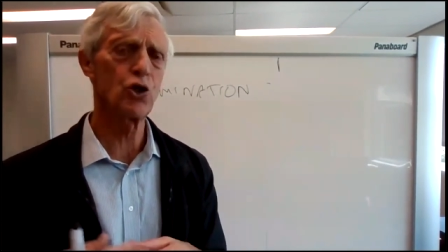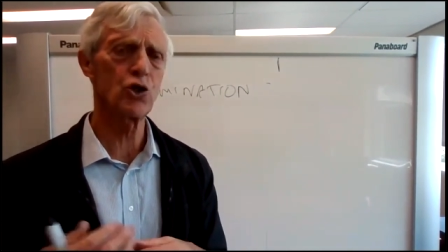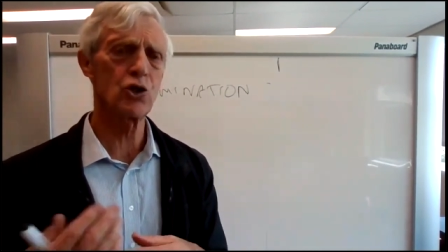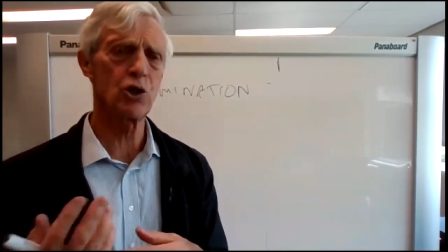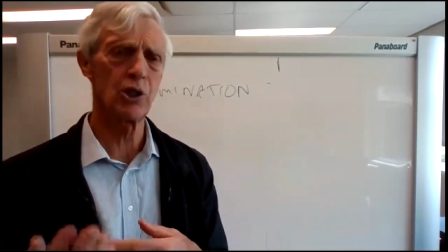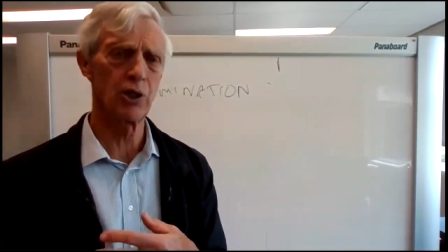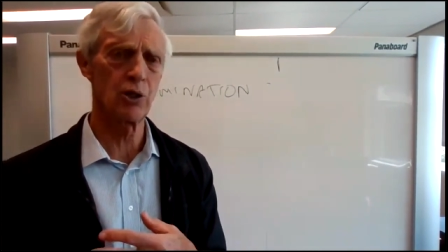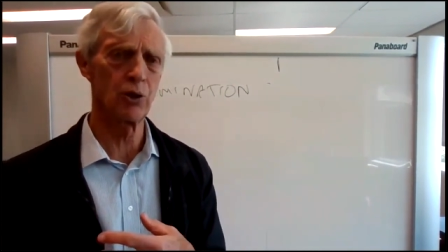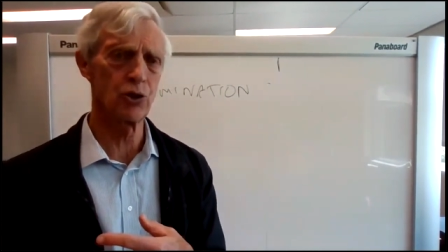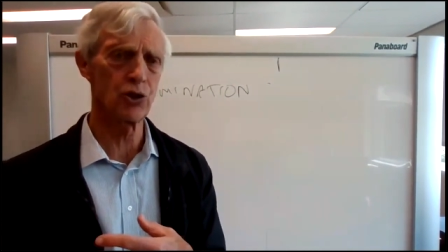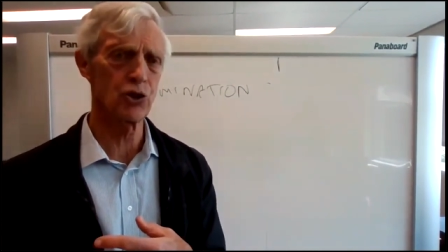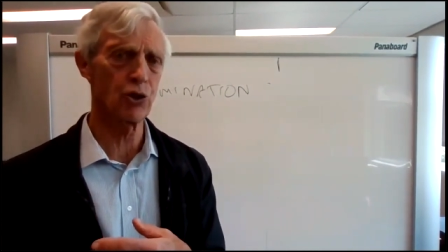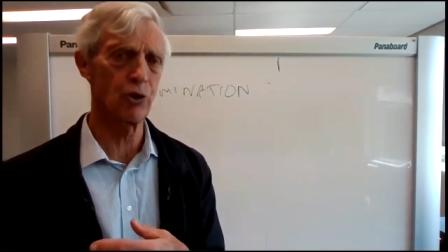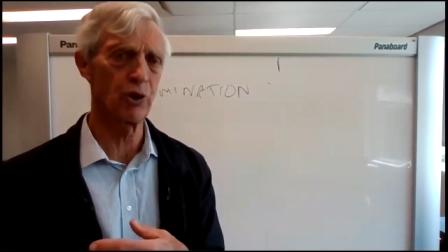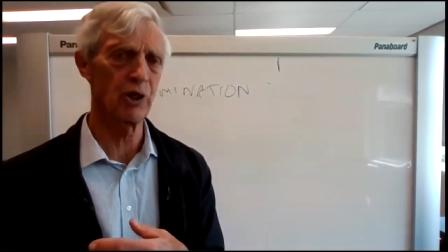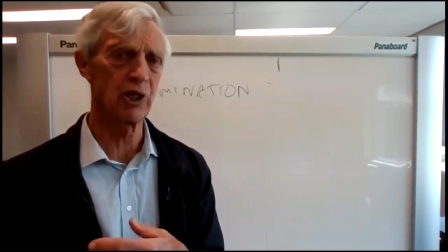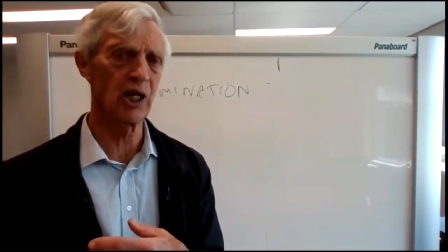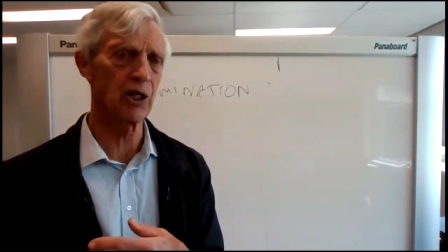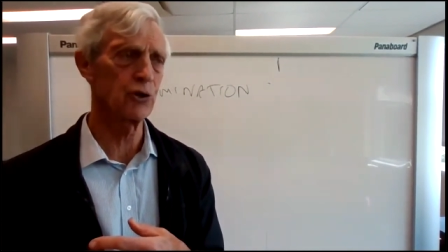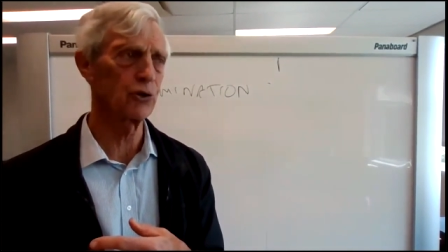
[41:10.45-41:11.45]
usually who are
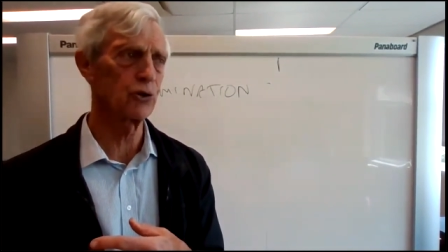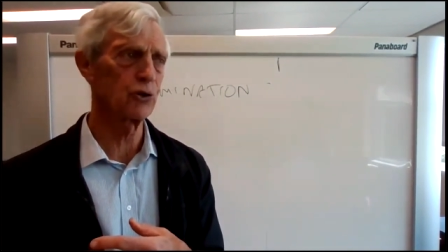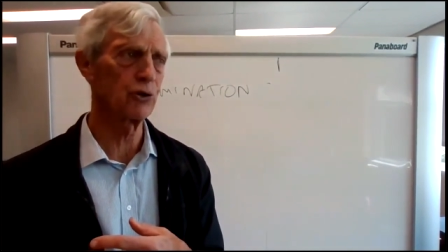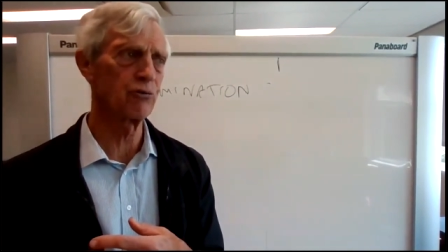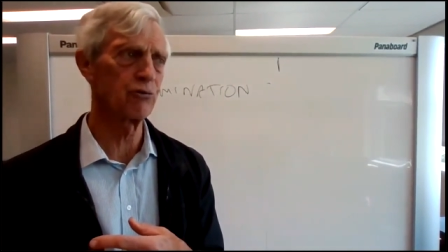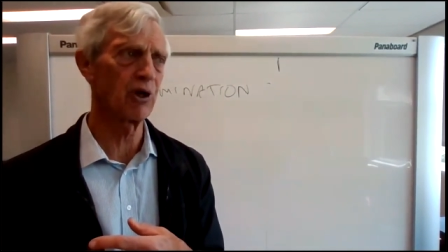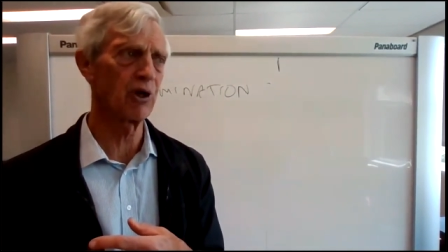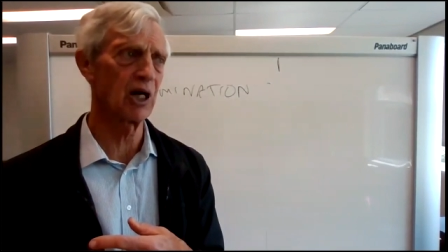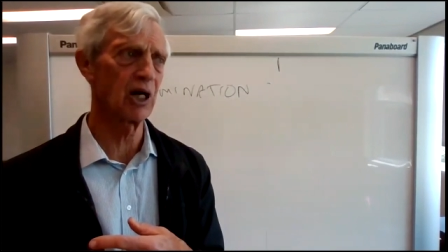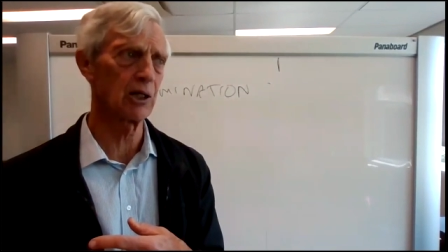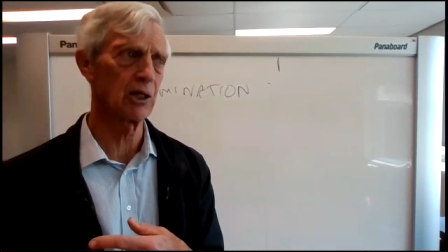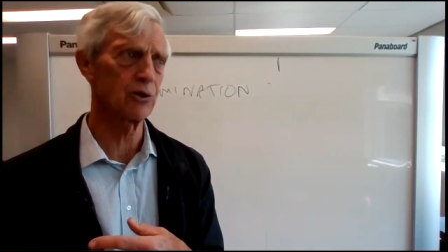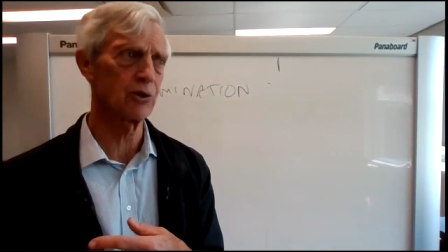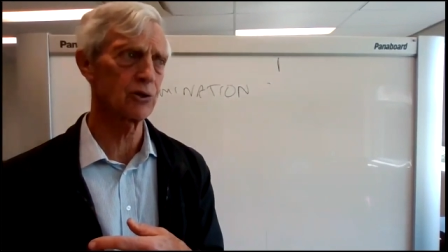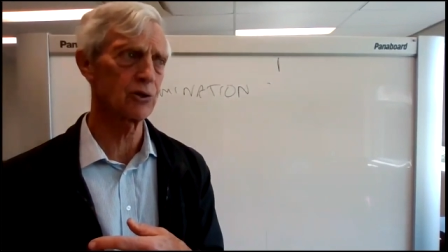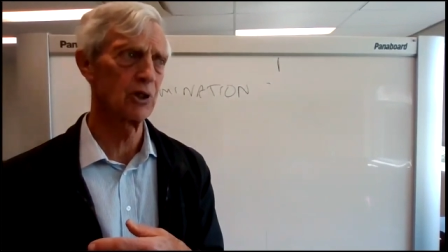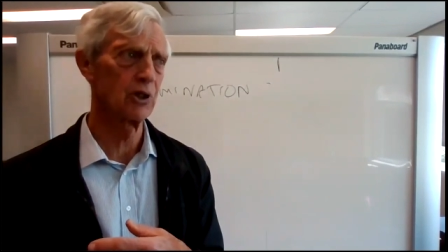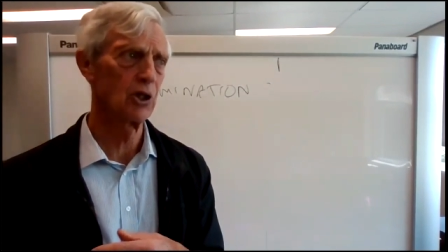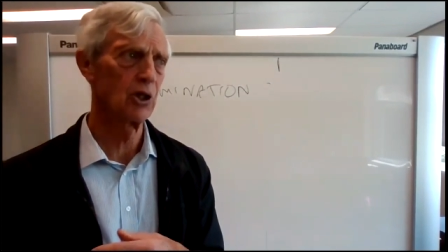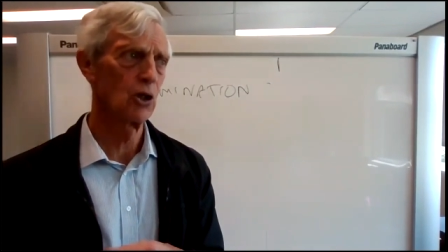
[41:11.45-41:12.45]
showing undue
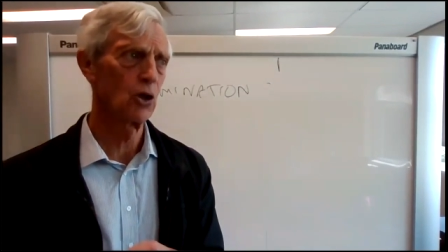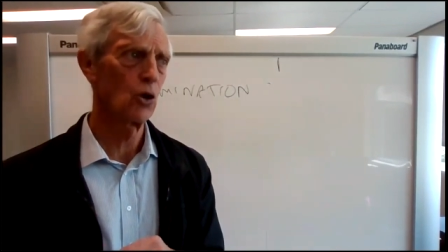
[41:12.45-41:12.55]
violence